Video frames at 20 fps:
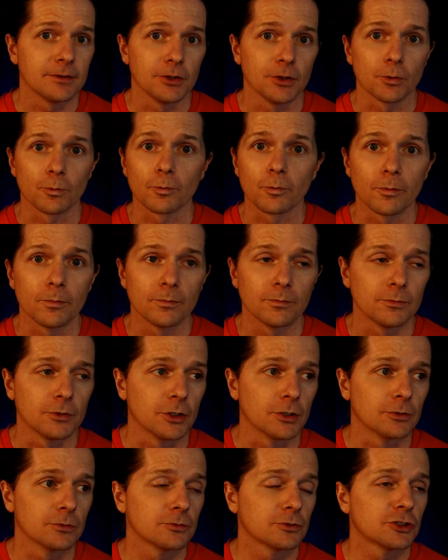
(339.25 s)
you
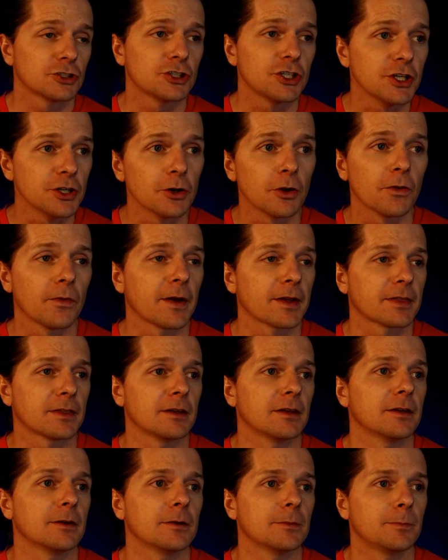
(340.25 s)
know, shield, like
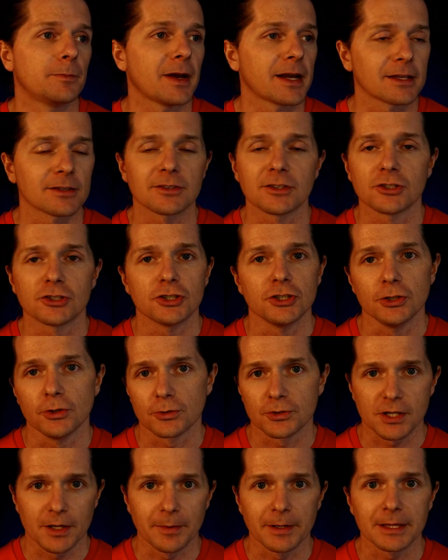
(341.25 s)
the Pegasus shield
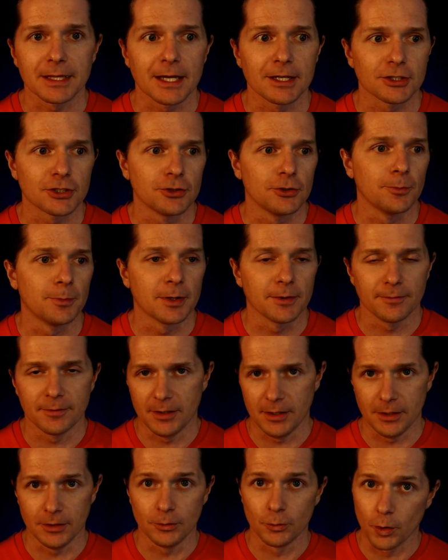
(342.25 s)
or something like that shoe, but if
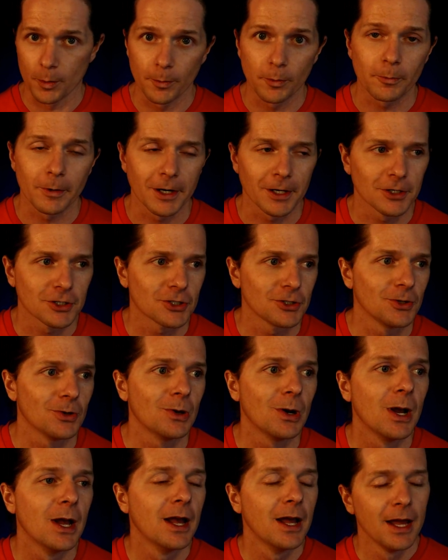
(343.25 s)
it's a normal running
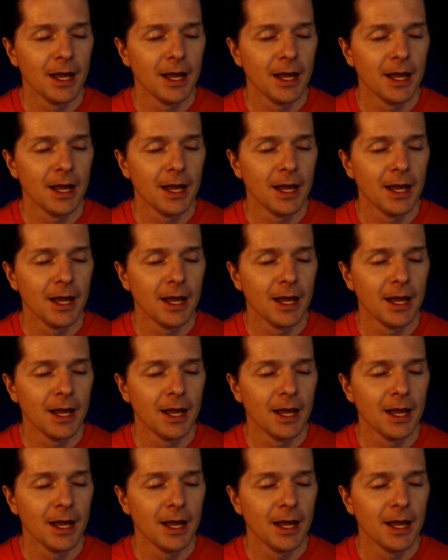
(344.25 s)
shoe,